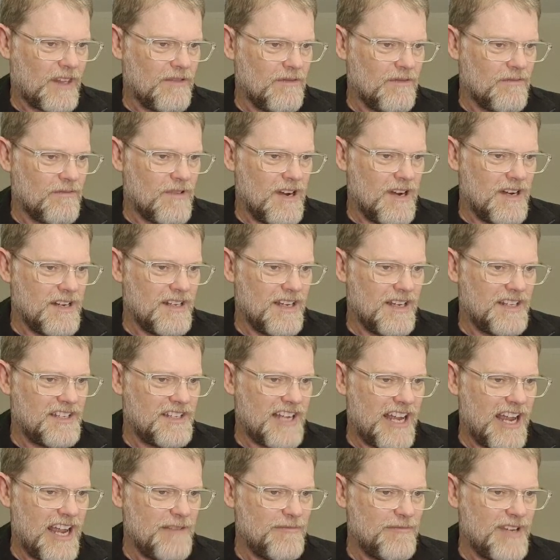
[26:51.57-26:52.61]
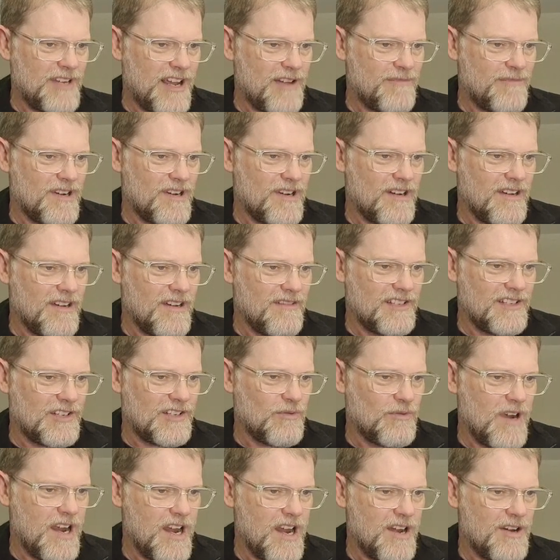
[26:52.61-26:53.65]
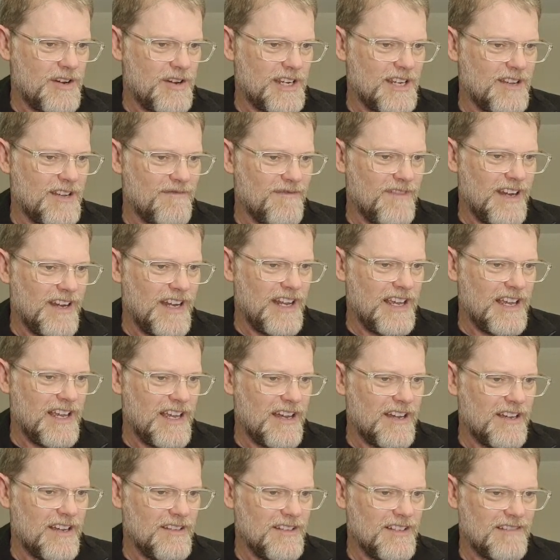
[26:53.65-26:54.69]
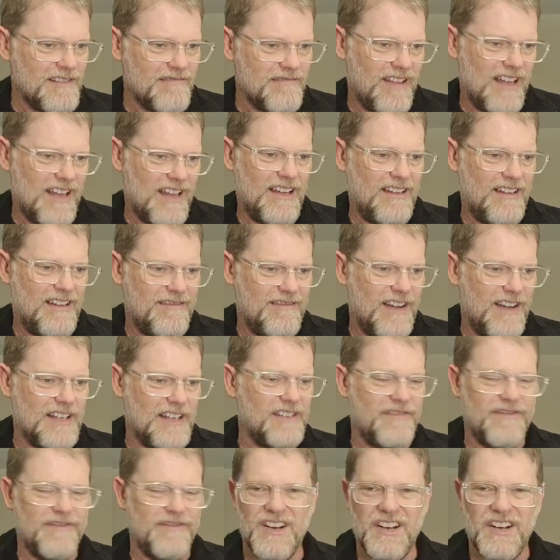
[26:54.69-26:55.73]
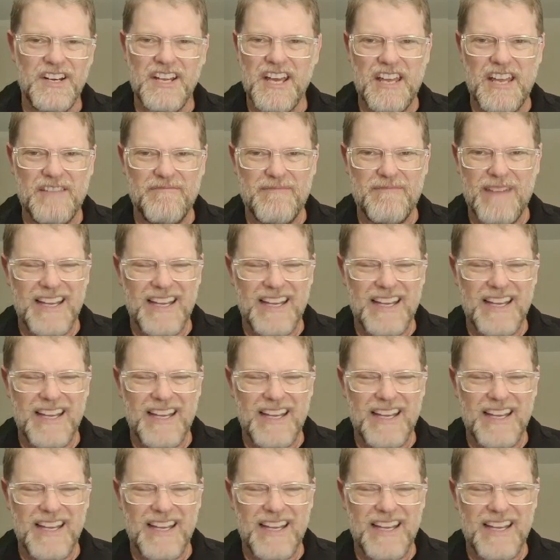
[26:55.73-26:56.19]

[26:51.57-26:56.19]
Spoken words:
Why did I tame down my swearing in videos? Fuck if I know,